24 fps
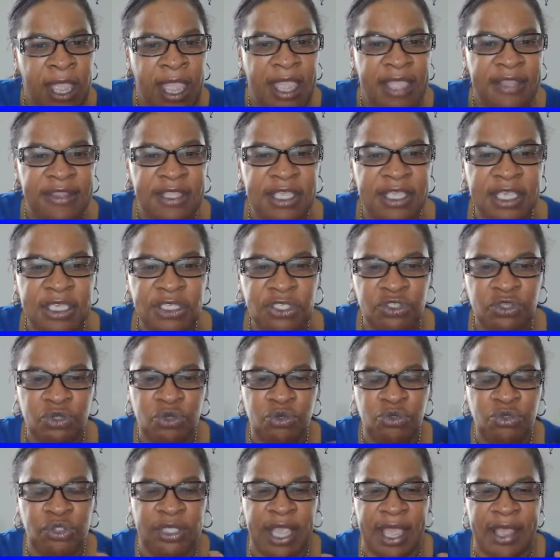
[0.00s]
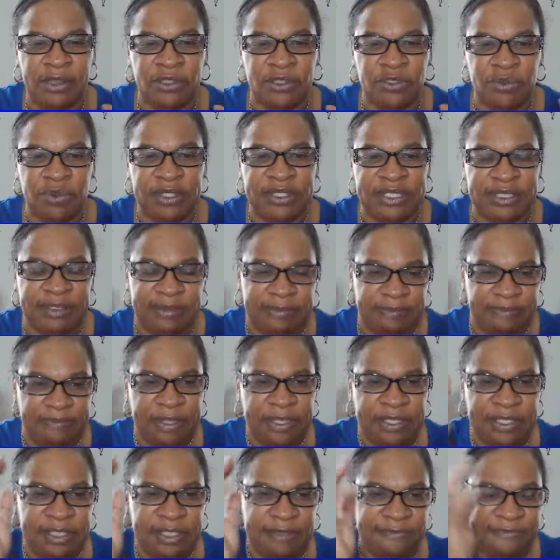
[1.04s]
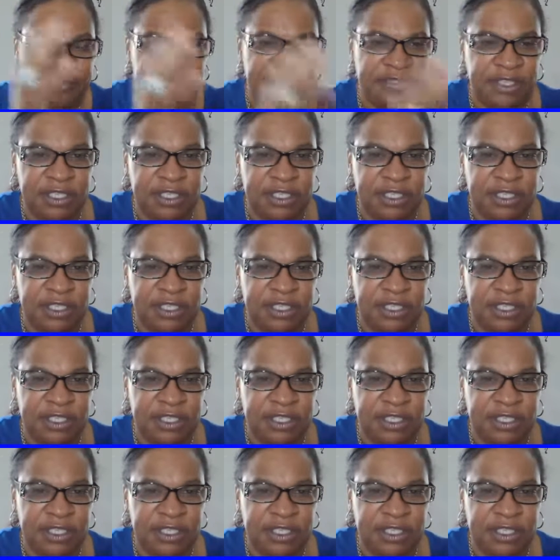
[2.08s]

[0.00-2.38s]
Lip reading: And these two channels would be different.